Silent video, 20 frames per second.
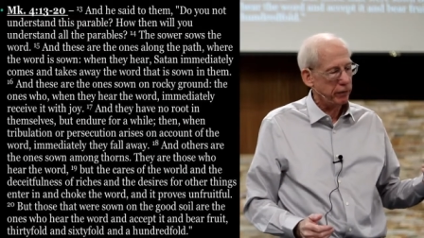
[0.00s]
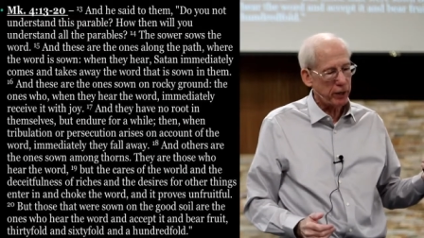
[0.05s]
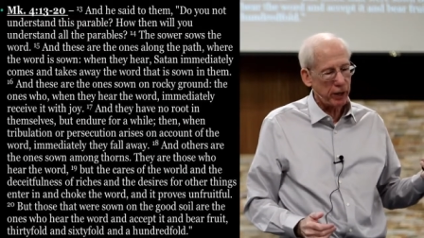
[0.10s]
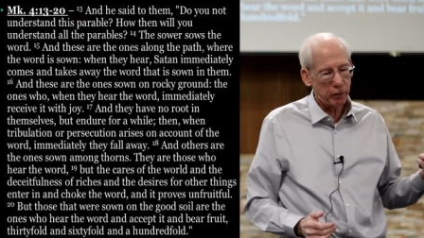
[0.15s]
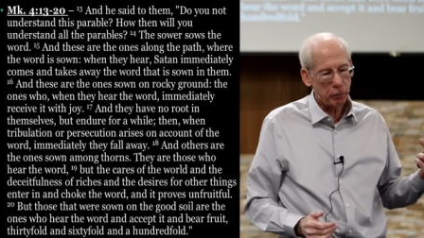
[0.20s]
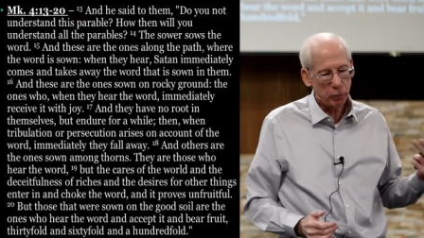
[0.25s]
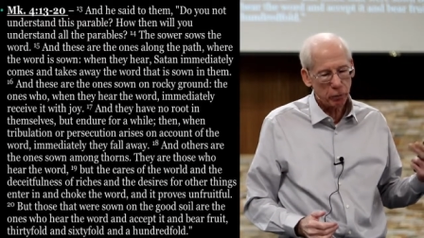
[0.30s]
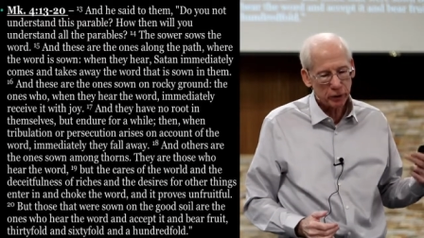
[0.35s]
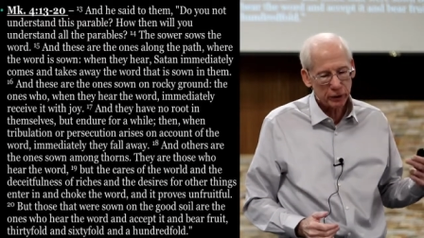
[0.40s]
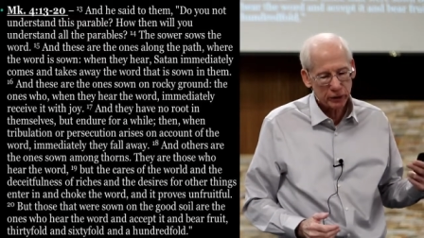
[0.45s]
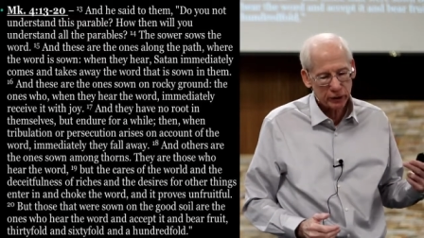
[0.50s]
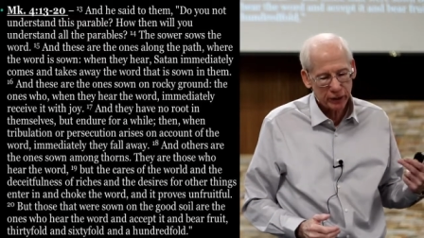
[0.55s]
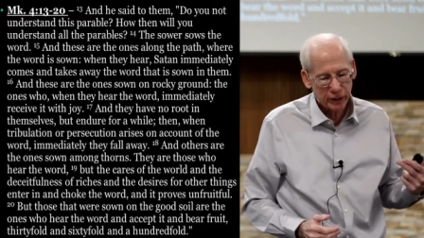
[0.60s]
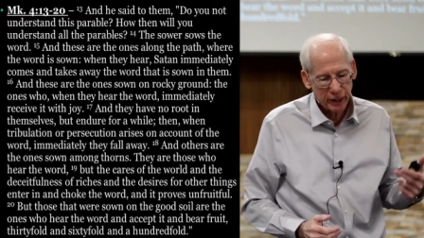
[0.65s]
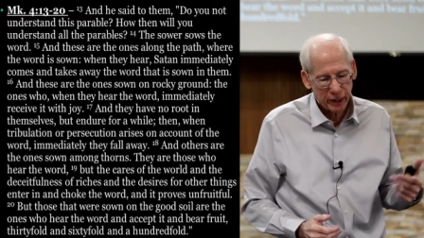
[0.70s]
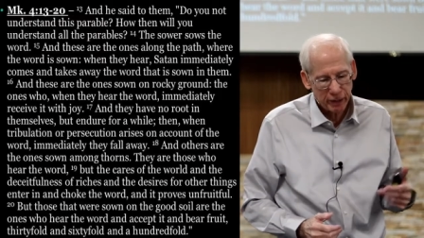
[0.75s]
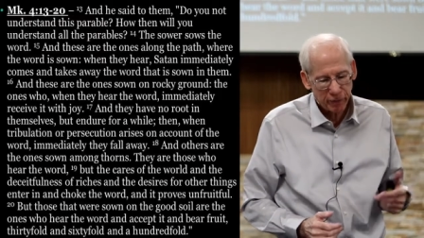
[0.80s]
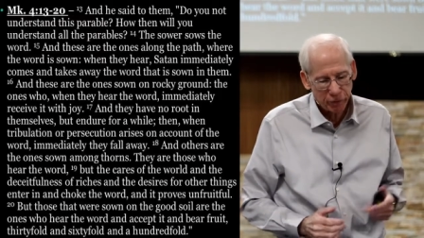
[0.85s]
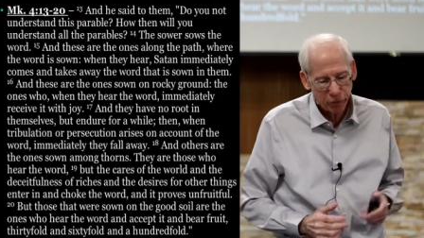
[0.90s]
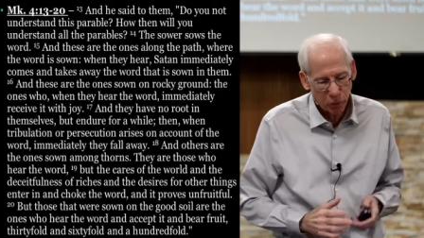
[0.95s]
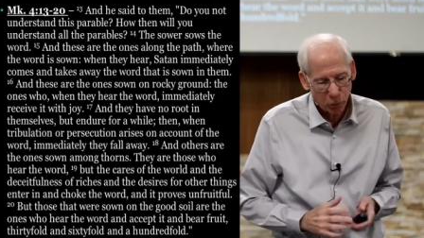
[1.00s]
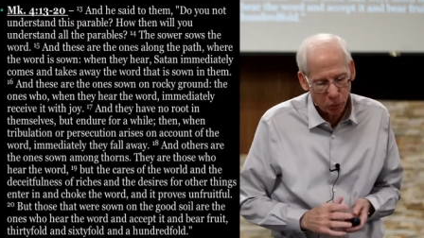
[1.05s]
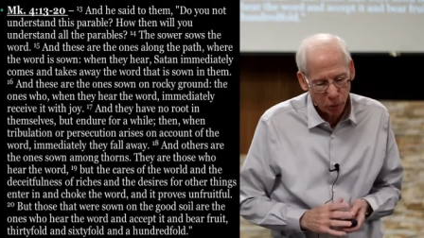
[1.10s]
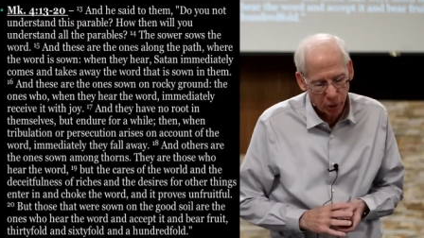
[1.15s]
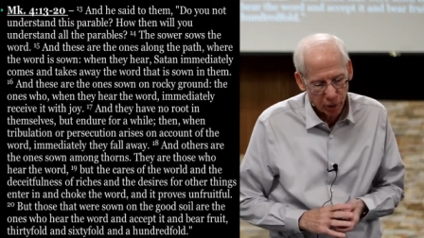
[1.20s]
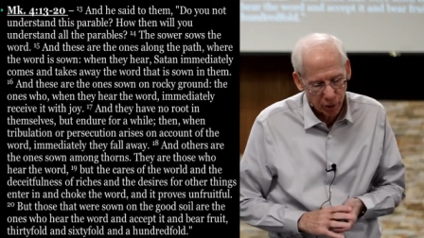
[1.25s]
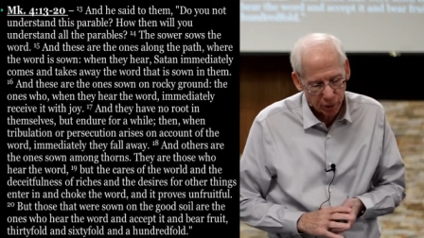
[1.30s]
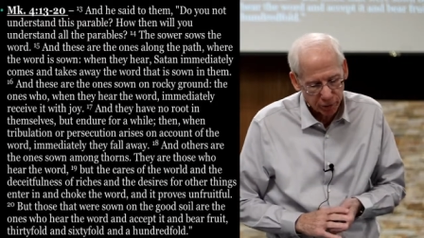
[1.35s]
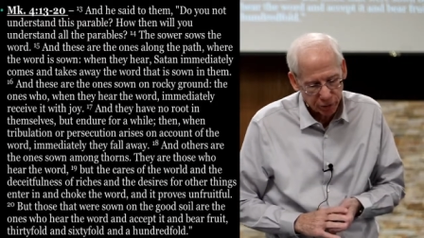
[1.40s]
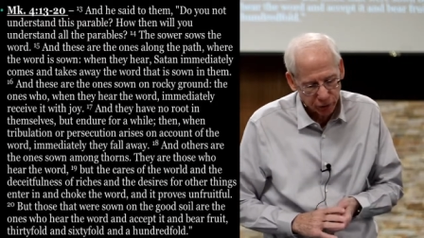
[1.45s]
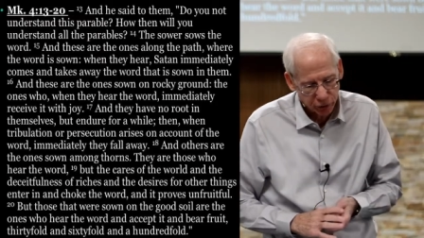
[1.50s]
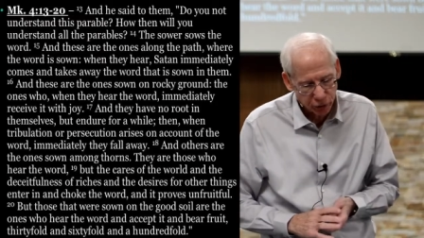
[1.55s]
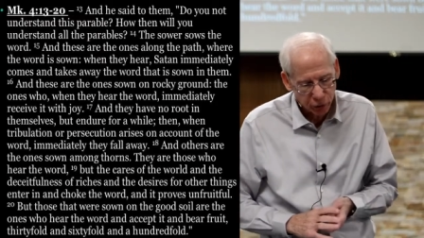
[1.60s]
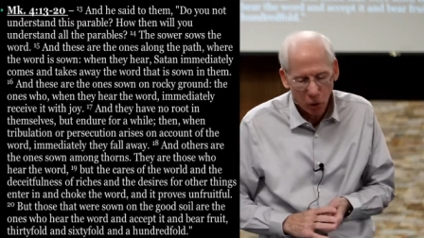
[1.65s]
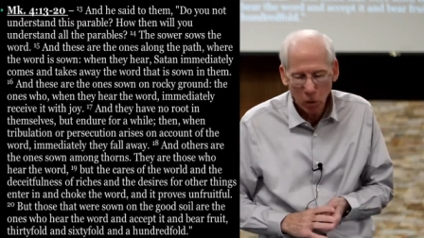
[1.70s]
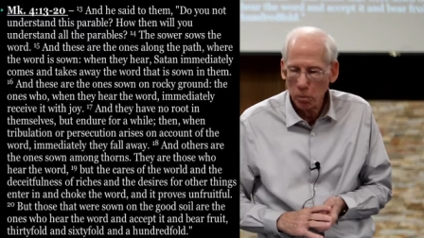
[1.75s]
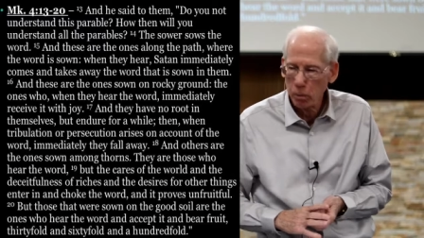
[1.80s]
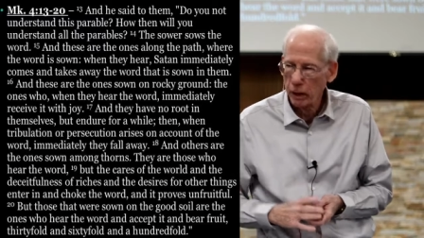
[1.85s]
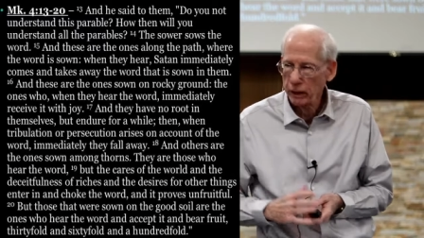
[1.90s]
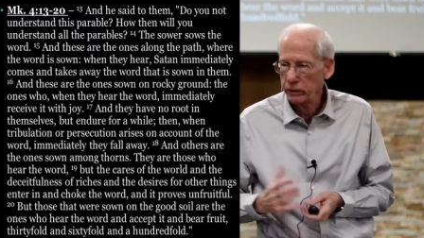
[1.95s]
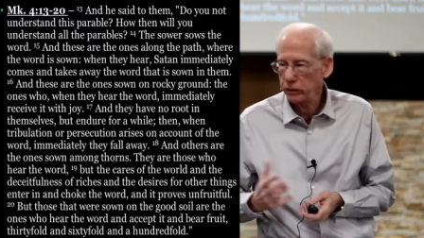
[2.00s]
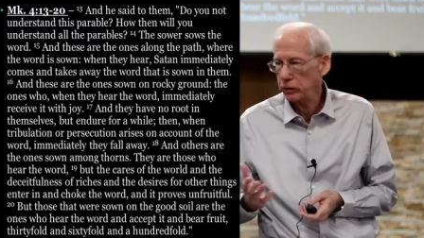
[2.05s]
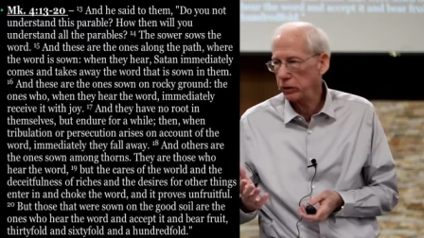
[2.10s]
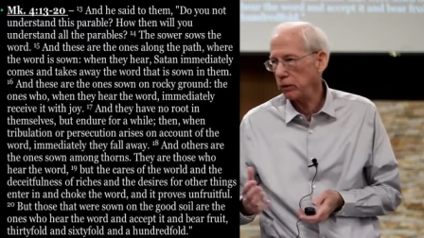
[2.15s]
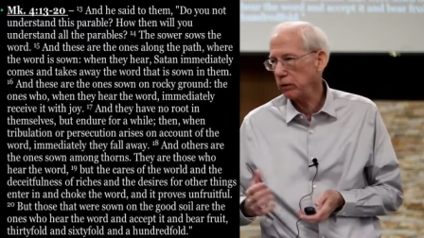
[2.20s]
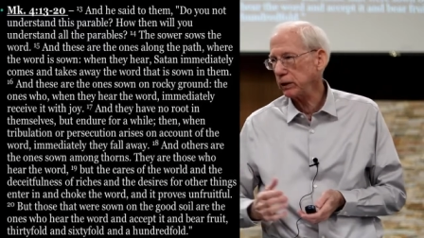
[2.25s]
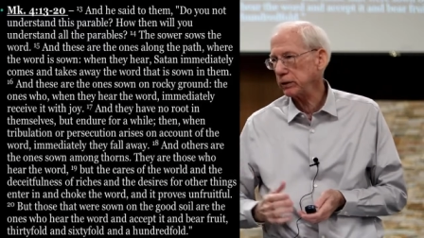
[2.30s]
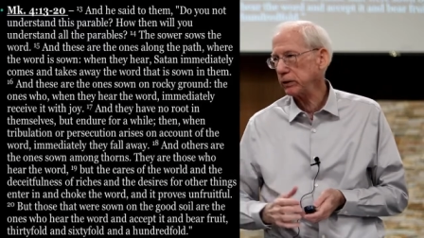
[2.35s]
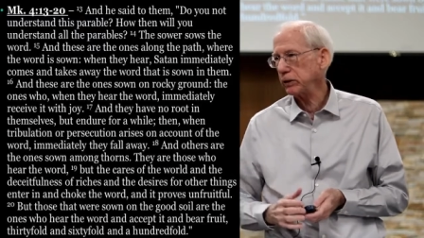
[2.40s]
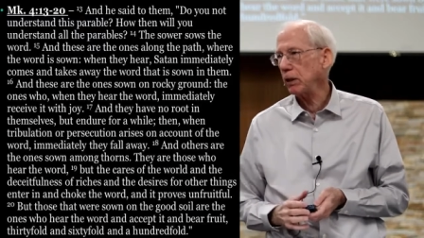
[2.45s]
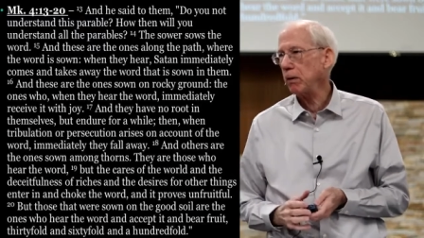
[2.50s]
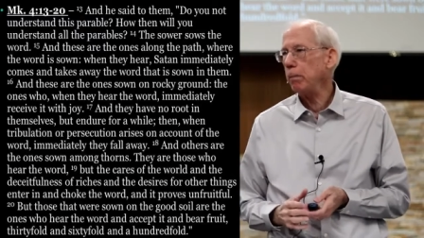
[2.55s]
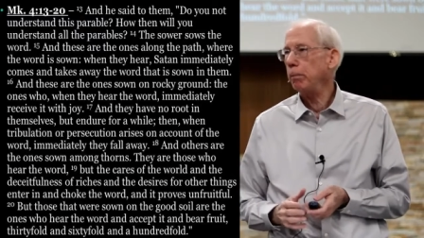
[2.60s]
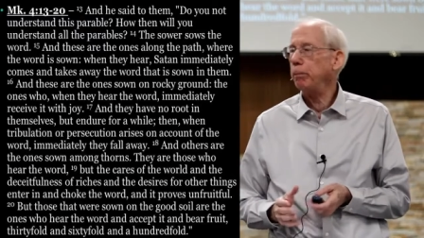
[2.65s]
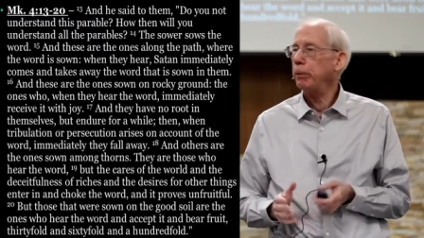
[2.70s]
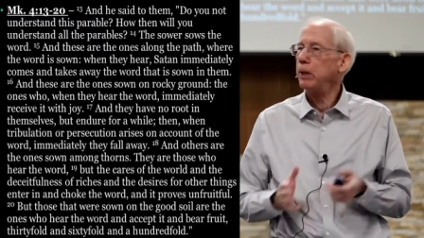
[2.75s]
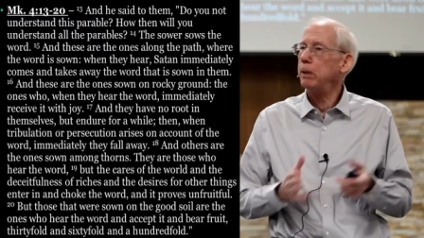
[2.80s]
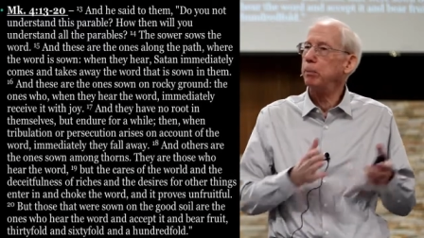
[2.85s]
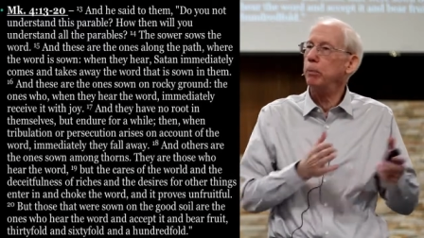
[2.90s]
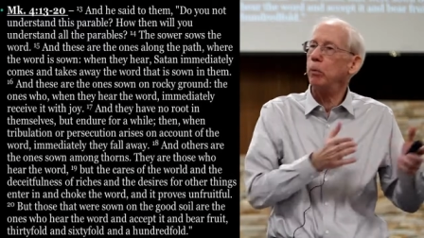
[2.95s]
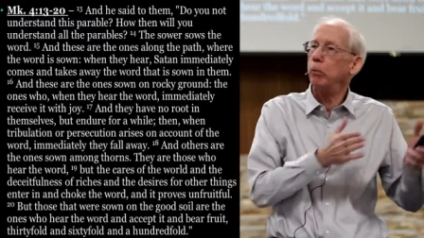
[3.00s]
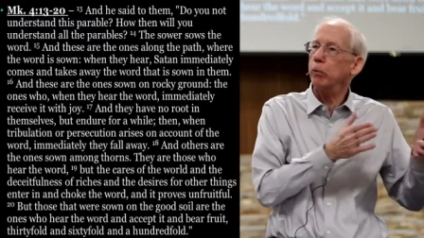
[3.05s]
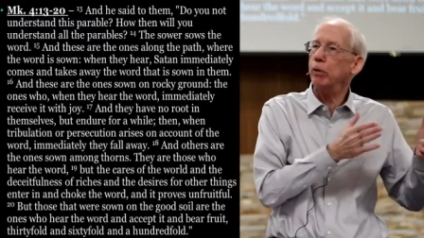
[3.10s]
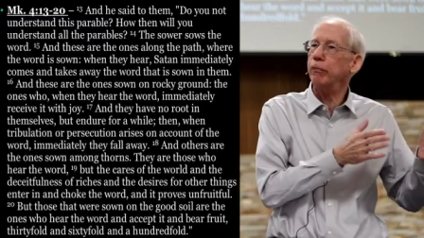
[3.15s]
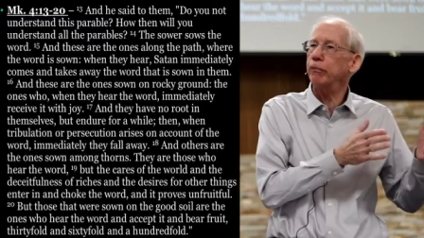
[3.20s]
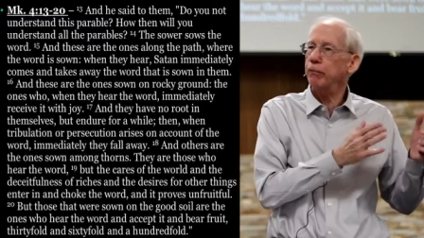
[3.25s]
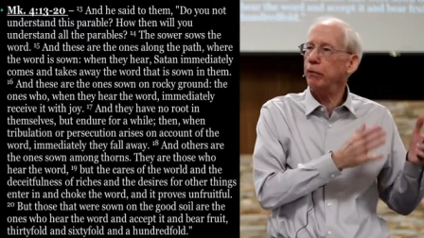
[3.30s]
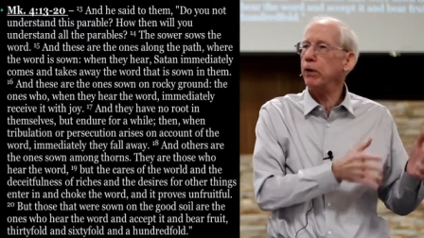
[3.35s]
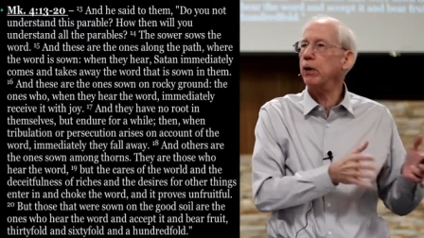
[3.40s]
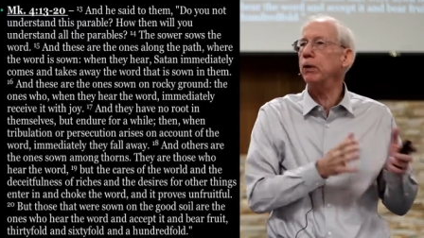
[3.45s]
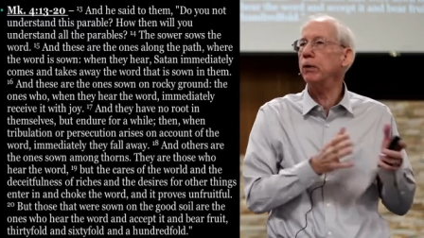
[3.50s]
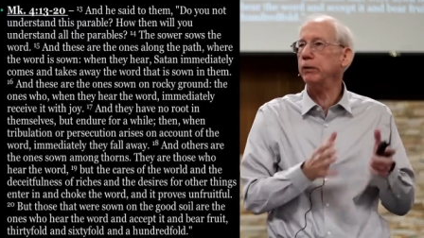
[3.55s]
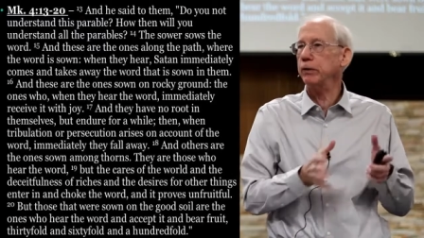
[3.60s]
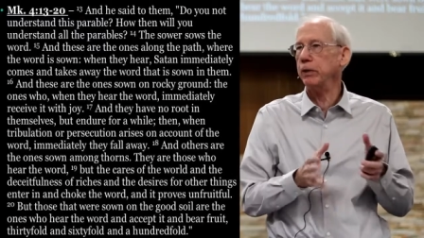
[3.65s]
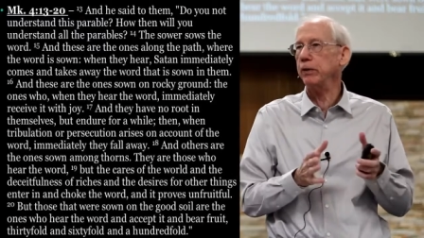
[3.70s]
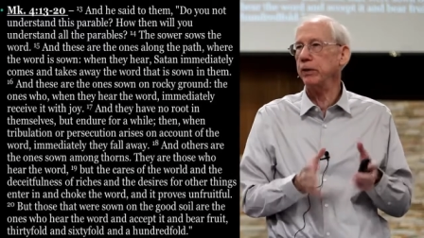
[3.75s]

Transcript: that receive the word, so much so that some people refer